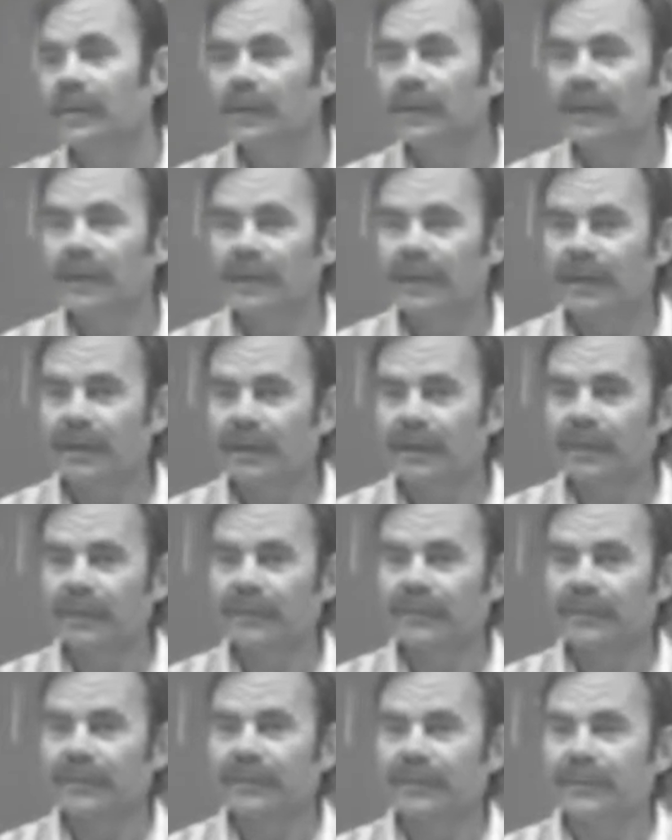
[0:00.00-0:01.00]

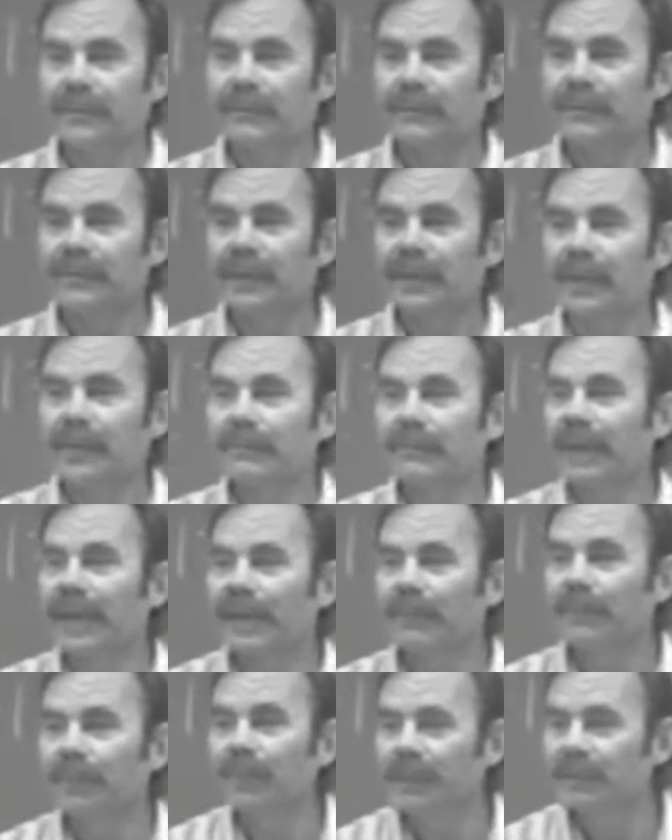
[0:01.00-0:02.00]
uh, the, been a lot of
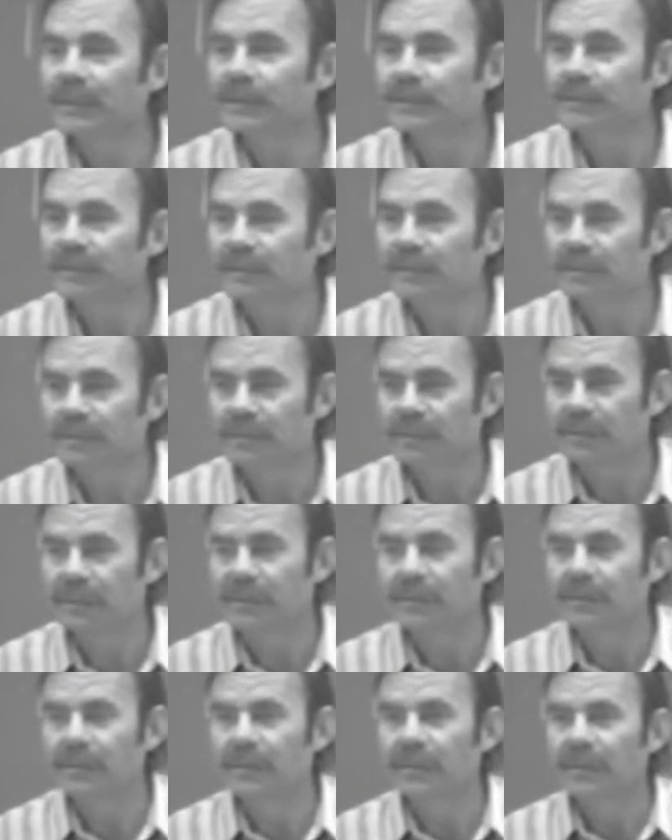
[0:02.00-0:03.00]
back pressure
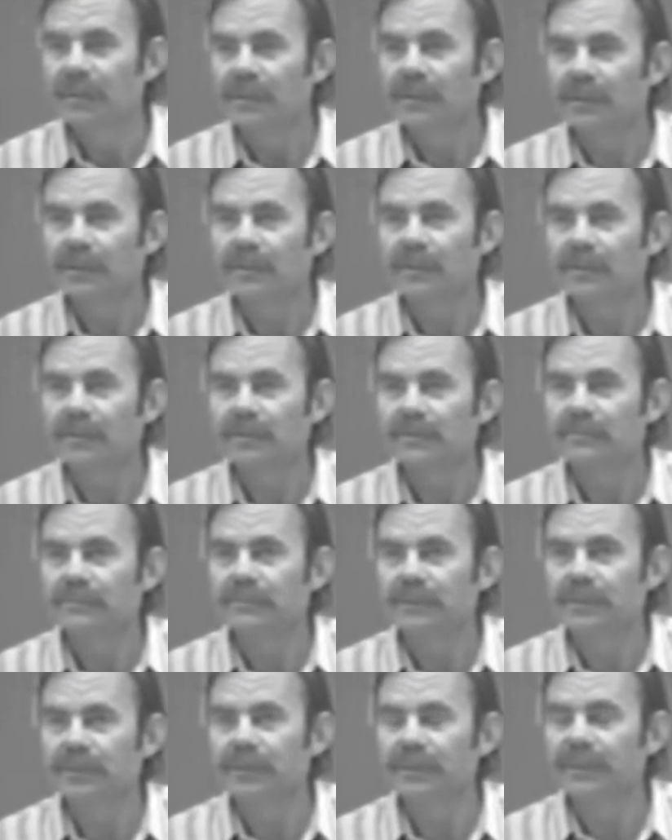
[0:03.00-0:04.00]
or, or
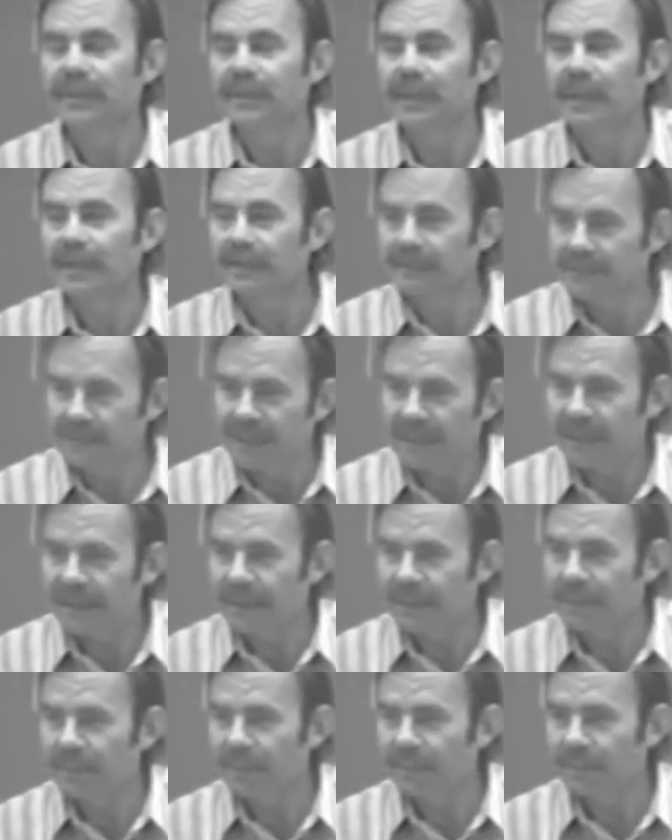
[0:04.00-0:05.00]
it could have been not set
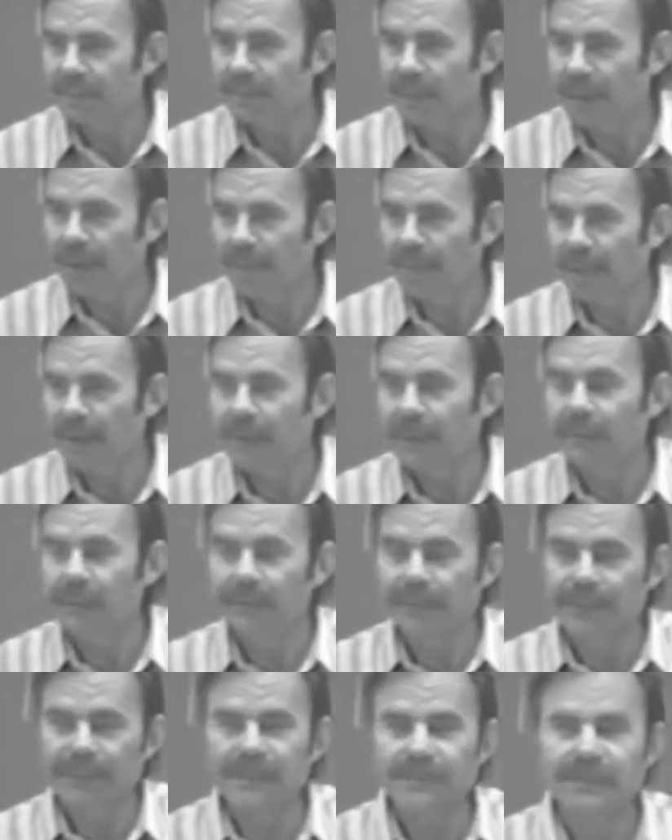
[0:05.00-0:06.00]
in properly. Now,
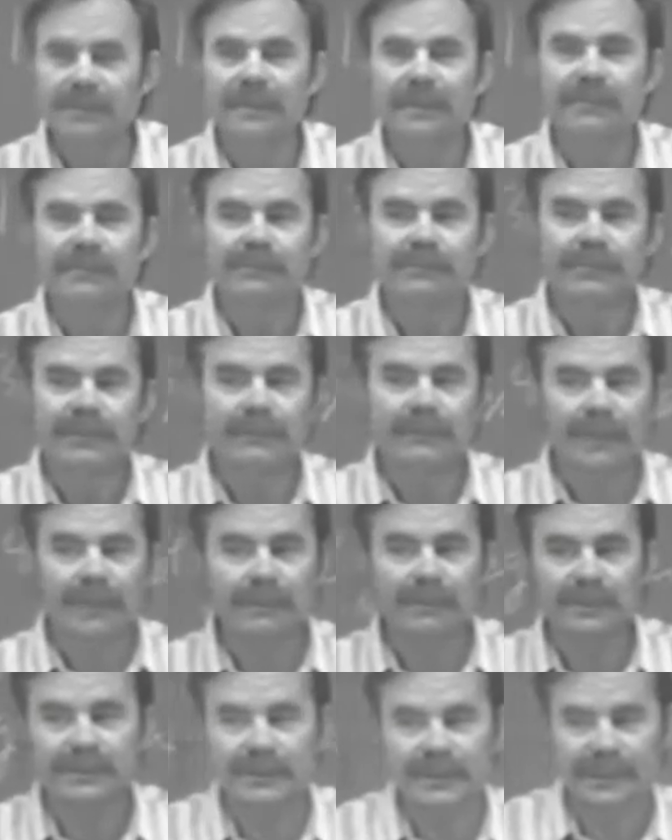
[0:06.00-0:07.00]
we mentioned the, the
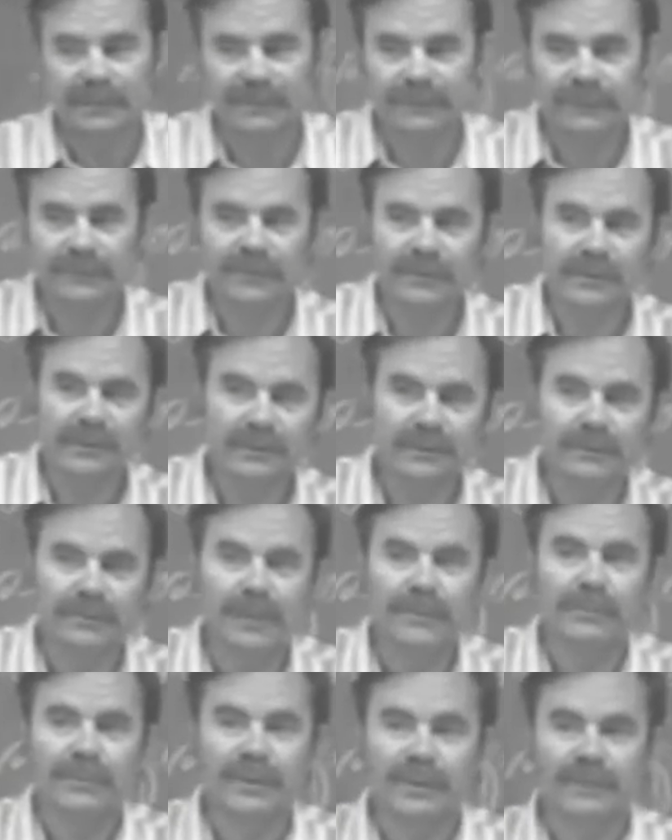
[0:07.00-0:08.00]
bubble test for the
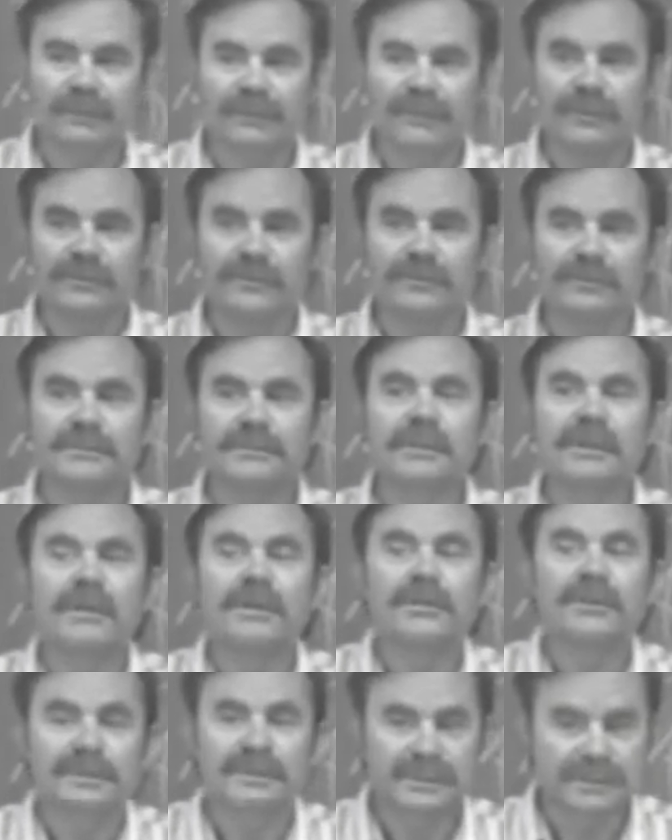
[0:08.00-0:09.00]
membrane filters,
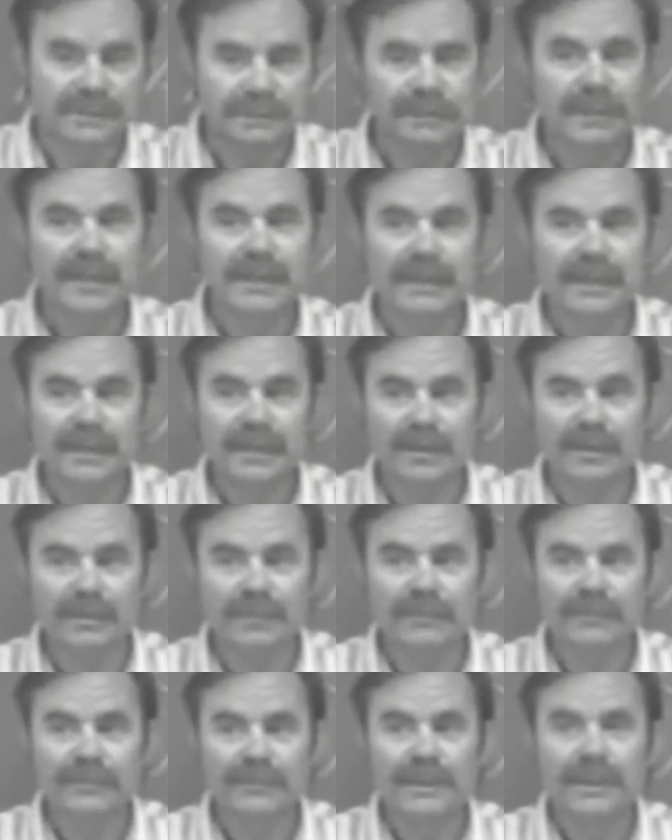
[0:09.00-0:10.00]
which is a big
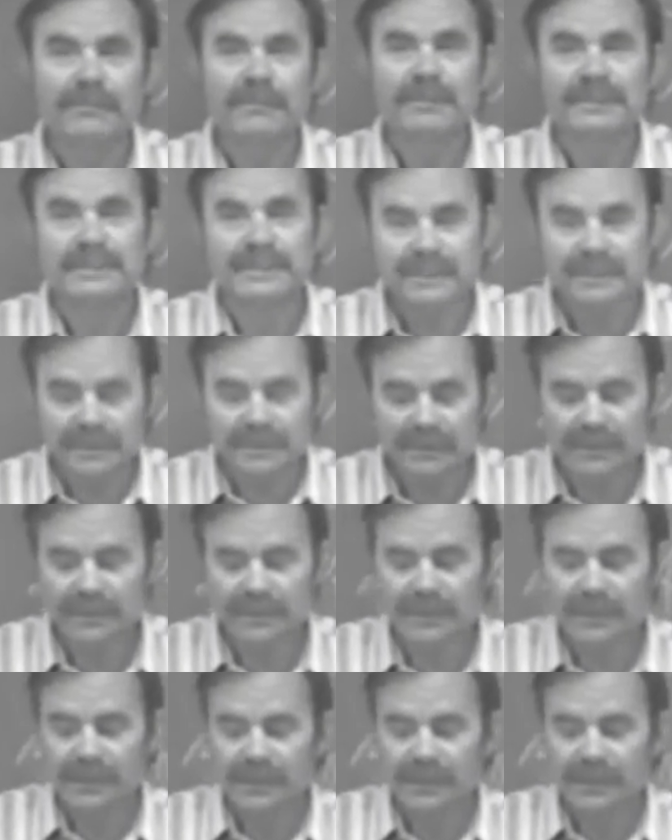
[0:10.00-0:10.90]
help. But still,